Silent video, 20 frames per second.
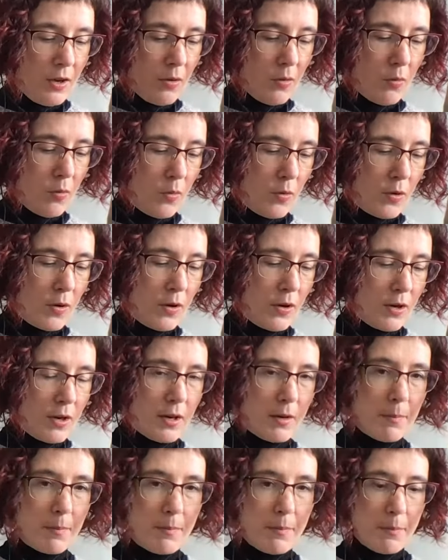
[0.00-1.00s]

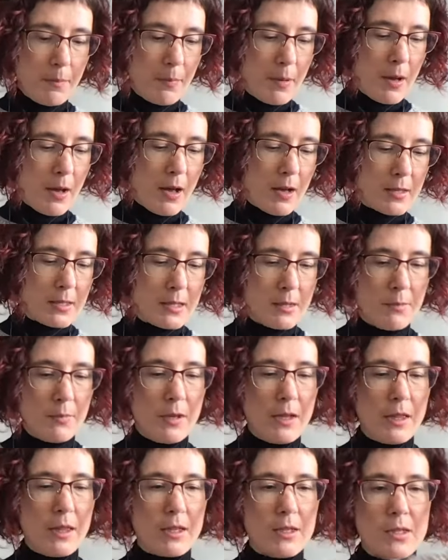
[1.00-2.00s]
or
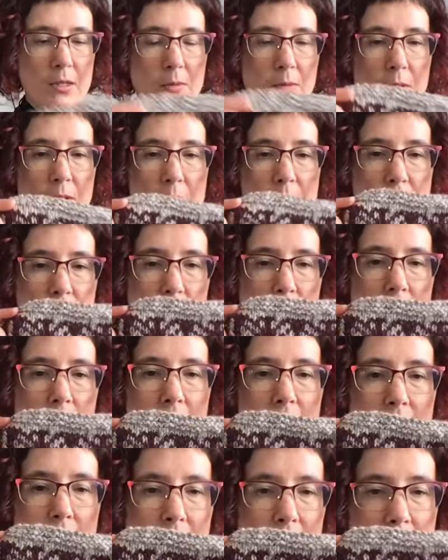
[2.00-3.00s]
possibly this one as
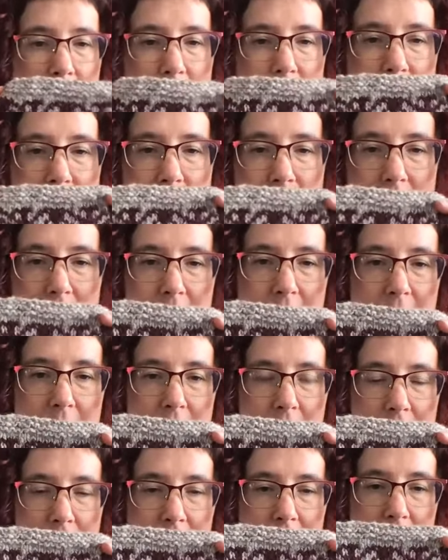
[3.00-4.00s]
well. Here's the
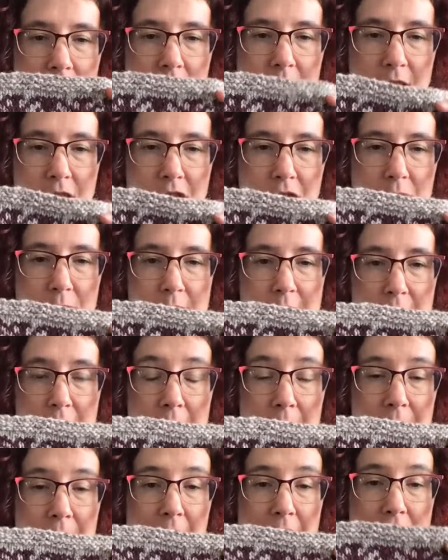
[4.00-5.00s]
that shows
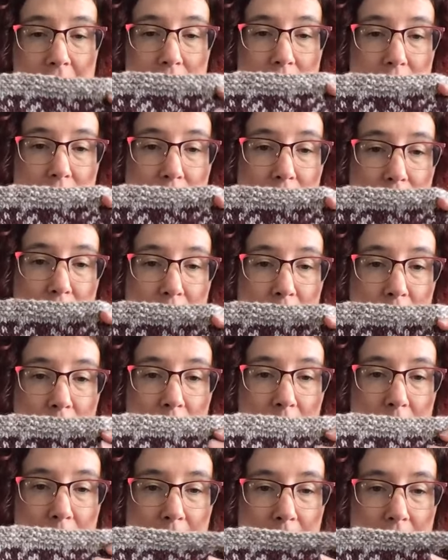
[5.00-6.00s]
uh, that shows very
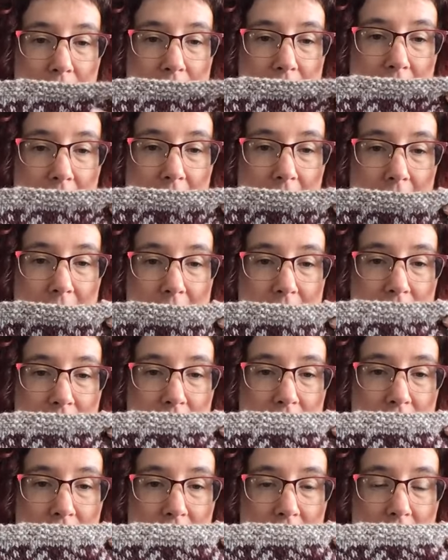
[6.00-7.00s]
well because that is
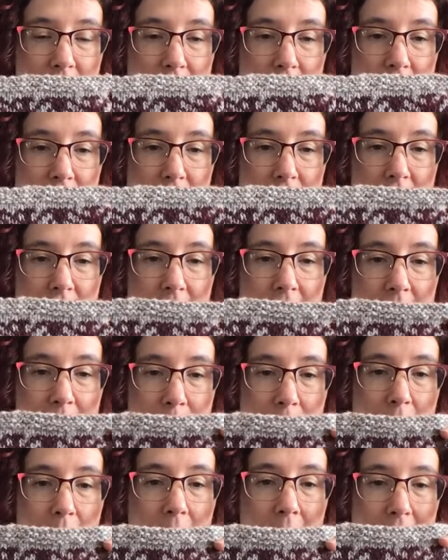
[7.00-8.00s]
such a
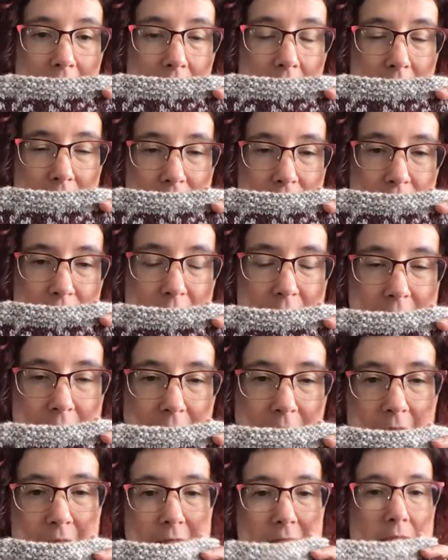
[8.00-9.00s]
um, a high contrast
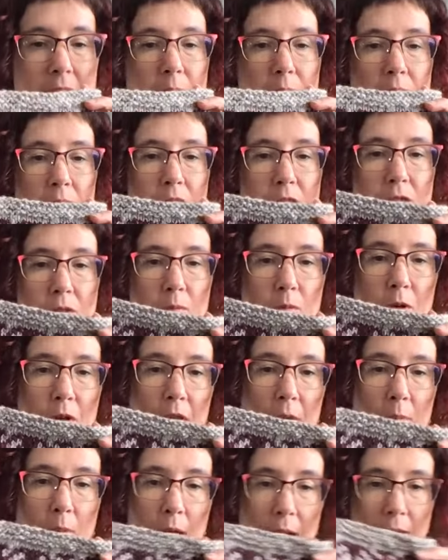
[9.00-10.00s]
again, similar to the one
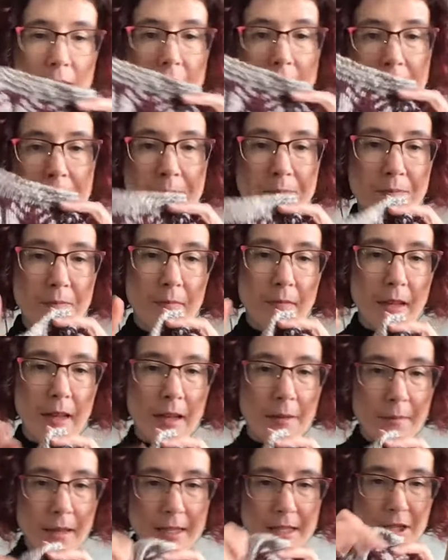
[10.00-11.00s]
I'm wearing
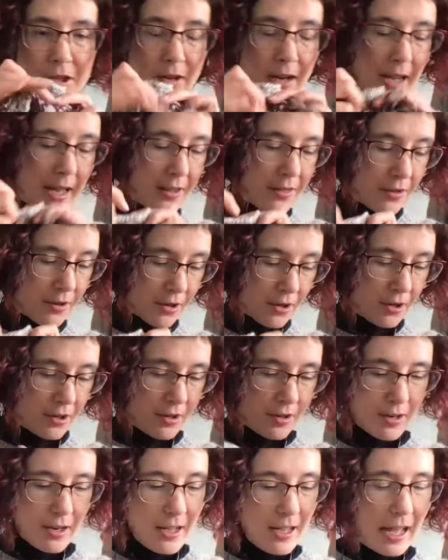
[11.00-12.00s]
and that's your heather
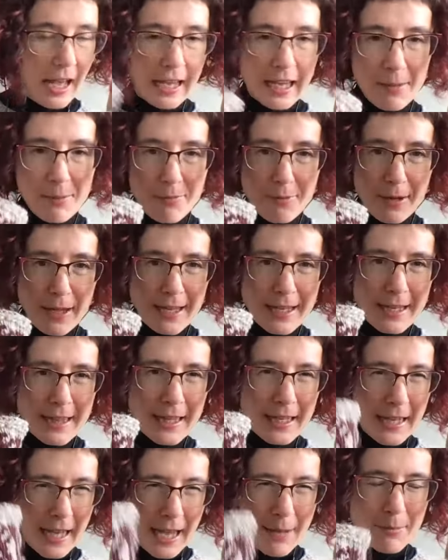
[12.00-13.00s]
color. I keep forgetting
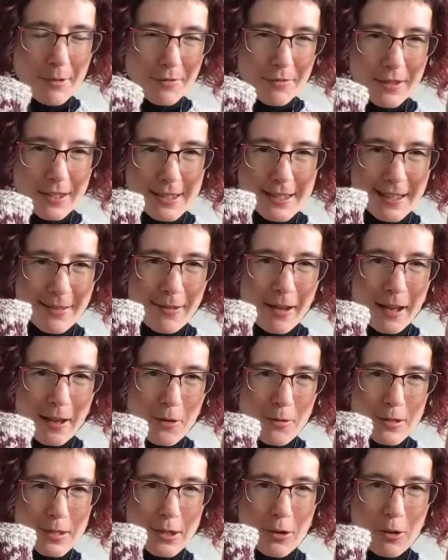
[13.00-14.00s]
the name of this. I, I
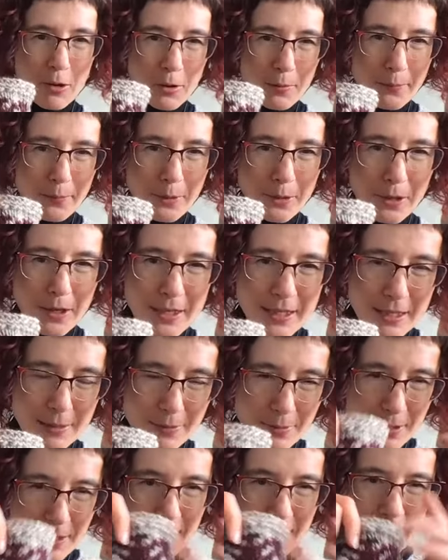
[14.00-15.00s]
go to call it burgundy,
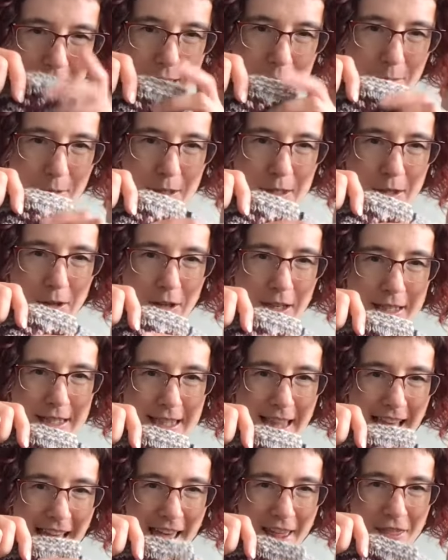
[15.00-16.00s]
but it, this one is, is
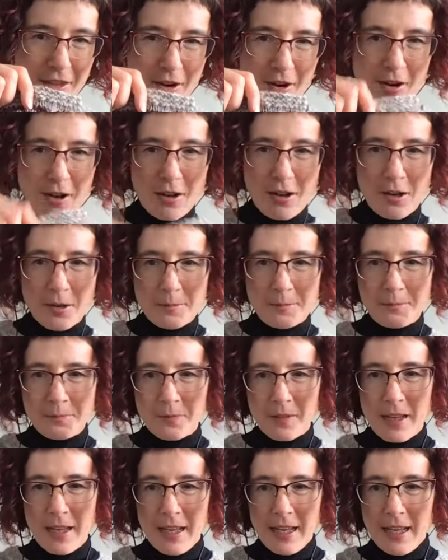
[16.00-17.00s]
the heather color.
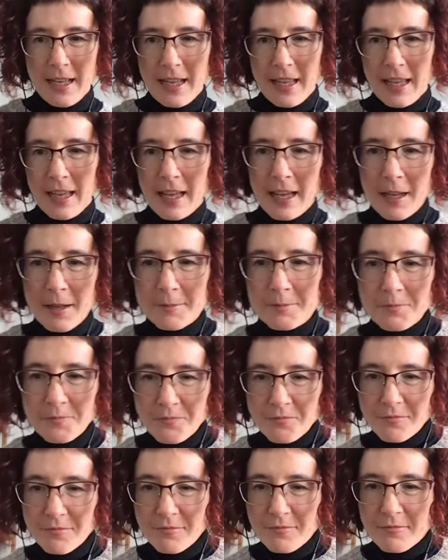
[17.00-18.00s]
Um,
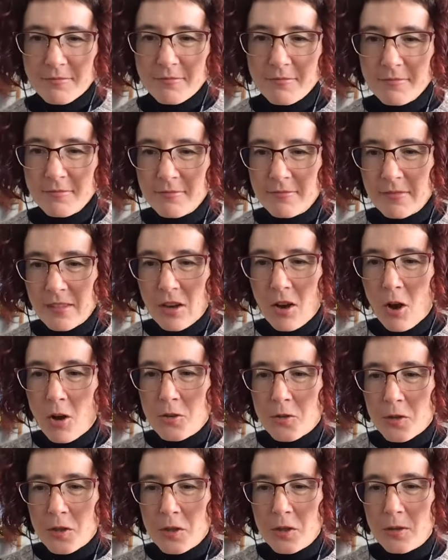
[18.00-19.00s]

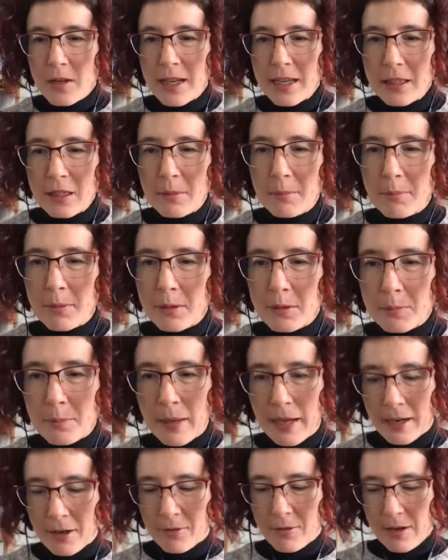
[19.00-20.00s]
Audrey, you like the blue
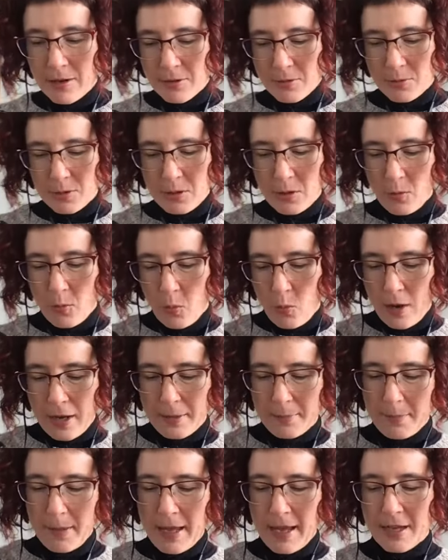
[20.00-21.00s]
background with the
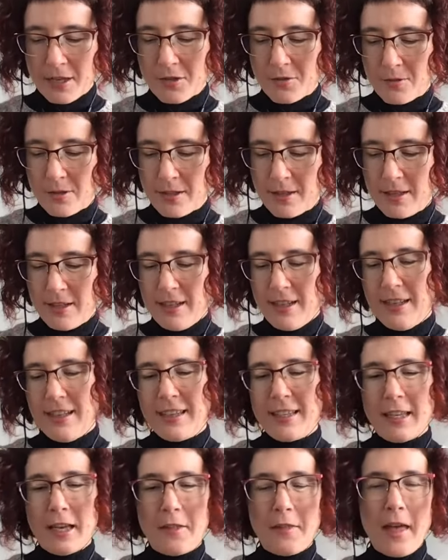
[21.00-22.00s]
white pattern.
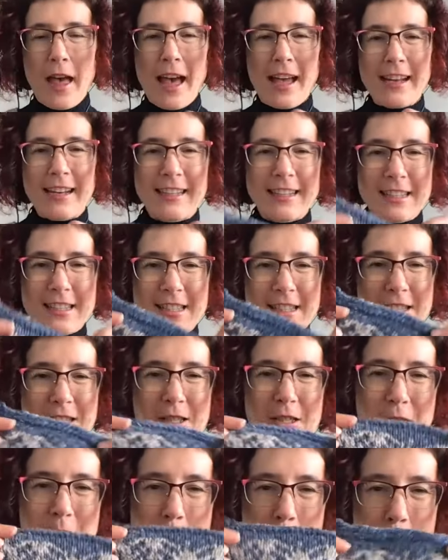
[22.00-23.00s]
Yeah, that is
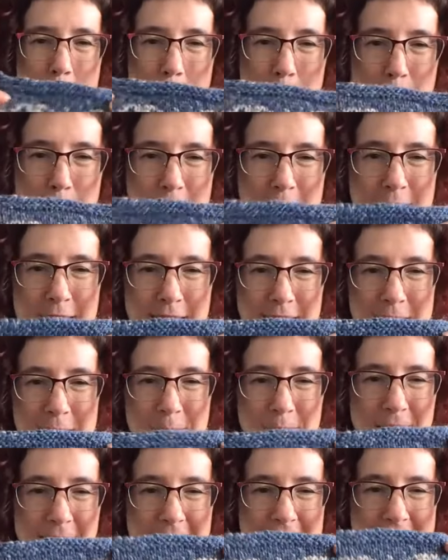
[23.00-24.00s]
super pretty
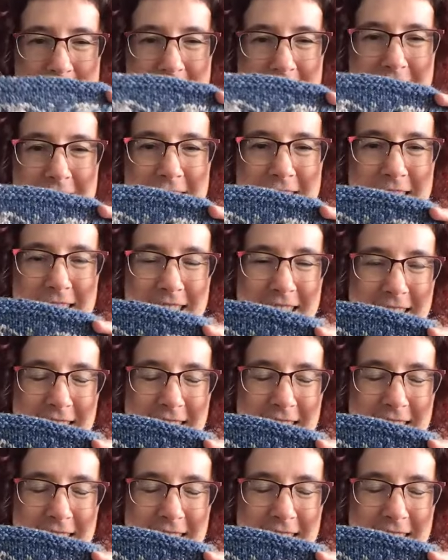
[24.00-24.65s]
as well, isn't it?